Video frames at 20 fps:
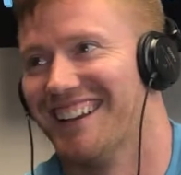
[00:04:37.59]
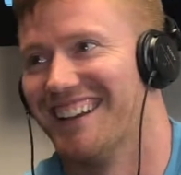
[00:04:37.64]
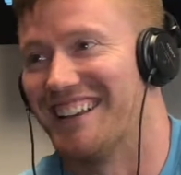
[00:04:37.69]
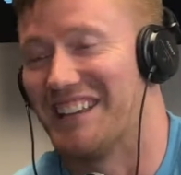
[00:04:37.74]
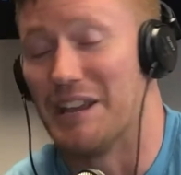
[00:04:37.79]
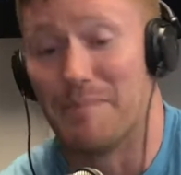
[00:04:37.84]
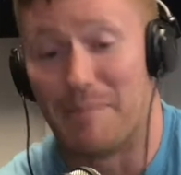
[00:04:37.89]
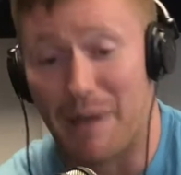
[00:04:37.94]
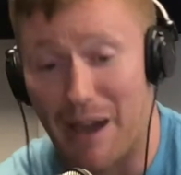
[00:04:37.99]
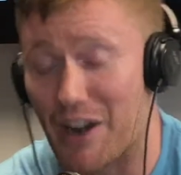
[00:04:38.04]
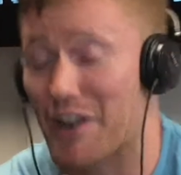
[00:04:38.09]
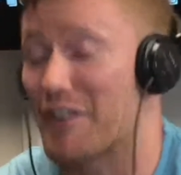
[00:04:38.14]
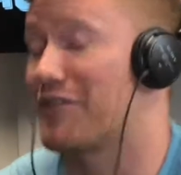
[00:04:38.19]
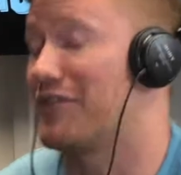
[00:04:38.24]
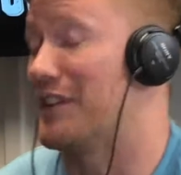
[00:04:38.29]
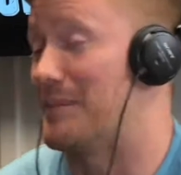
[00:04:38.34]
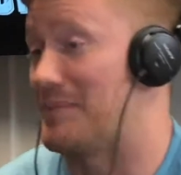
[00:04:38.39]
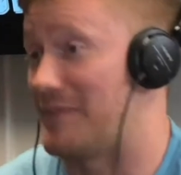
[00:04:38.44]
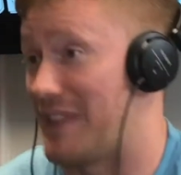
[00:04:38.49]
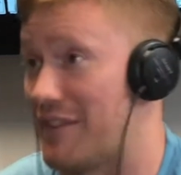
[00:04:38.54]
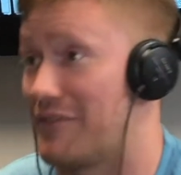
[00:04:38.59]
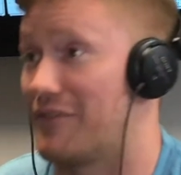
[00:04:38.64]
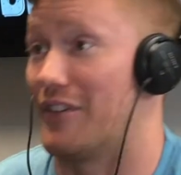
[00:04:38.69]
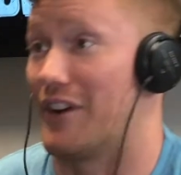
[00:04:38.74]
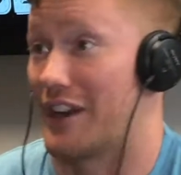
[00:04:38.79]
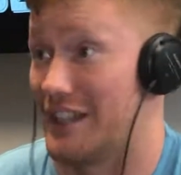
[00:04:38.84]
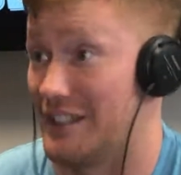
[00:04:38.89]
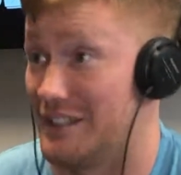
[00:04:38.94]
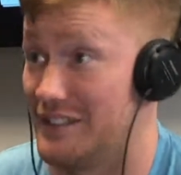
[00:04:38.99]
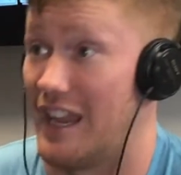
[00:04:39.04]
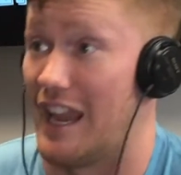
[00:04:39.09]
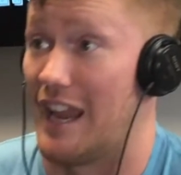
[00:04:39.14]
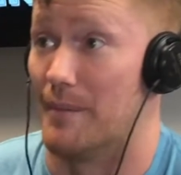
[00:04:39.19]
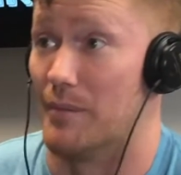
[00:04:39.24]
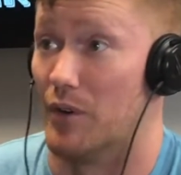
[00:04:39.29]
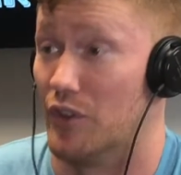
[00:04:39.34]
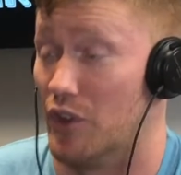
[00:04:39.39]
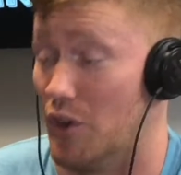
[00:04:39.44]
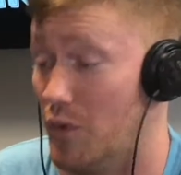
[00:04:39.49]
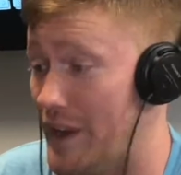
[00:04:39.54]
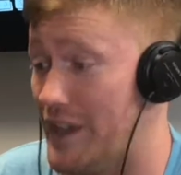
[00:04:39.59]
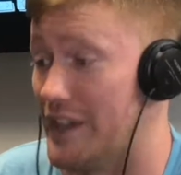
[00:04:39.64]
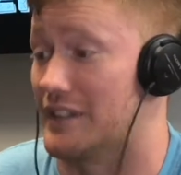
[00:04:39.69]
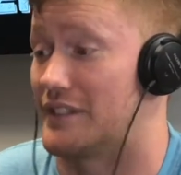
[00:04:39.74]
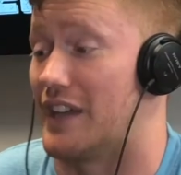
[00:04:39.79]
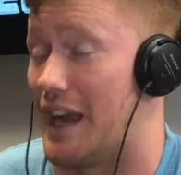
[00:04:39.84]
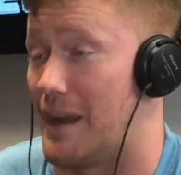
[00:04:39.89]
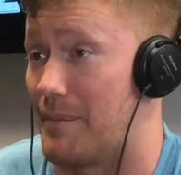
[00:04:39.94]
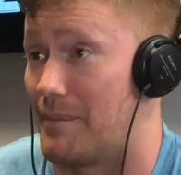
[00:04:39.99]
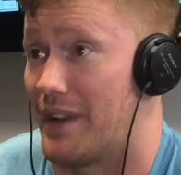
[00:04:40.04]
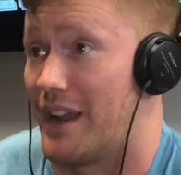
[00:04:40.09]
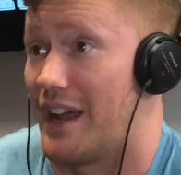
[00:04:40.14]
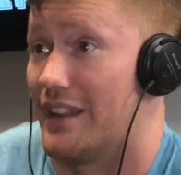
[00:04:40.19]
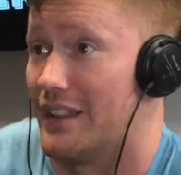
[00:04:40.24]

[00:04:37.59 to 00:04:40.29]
You better flip that fucking table the way you type it on.